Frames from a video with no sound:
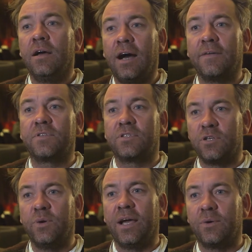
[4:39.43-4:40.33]
after
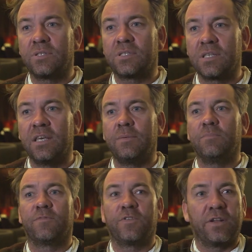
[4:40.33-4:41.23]
2 hours sleep
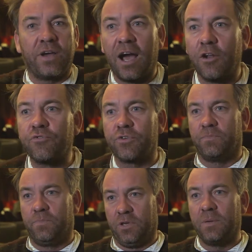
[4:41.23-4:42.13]
in front of
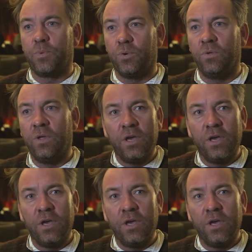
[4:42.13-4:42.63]
100 people